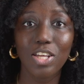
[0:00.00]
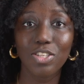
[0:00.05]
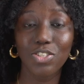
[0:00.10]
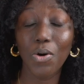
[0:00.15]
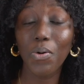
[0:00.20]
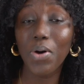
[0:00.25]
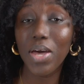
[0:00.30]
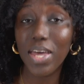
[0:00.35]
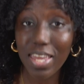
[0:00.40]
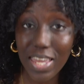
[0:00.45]

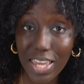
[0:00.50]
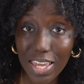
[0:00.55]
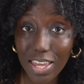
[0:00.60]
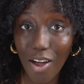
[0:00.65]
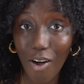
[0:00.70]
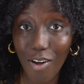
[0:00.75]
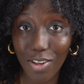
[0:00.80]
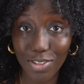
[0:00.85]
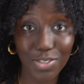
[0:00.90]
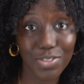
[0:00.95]
So he
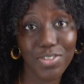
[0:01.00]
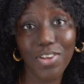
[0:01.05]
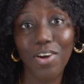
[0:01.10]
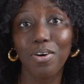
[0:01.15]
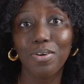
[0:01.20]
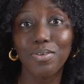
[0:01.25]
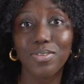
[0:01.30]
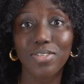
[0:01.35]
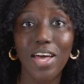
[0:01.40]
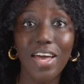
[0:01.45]
also
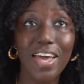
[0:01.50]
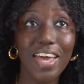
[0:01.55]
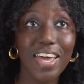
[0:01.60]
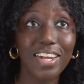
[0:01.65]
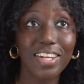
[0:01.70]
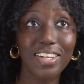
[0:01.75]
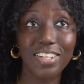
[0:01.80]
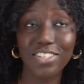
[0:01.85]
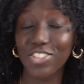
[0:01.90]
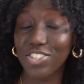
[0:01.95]
knows, in
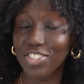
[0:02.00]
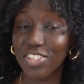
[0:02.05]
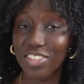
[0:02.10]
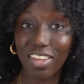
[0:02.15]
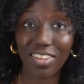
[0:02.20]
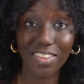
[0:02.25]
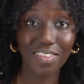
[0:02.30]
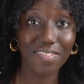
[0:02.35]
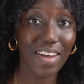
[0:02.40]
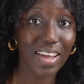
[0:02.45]
addition to
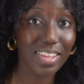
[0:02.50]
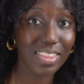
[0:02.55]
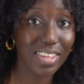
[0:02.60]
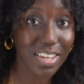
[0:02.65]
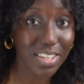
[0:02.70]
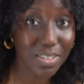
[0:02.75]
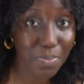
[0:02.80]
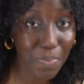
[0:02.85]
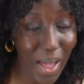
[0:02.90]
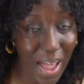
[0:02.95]
like the fact that
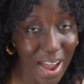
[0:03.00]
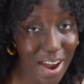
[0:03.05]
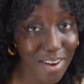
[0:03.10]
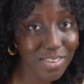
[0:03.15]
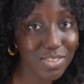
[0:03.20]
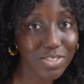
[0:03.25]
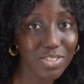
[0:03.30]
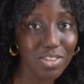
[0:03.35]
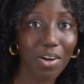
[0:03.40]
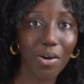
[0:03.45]
his
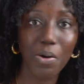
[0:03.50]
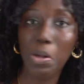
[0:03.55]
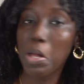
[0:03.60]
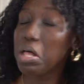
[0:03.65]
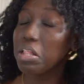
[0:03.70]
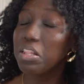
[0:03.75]
parents know,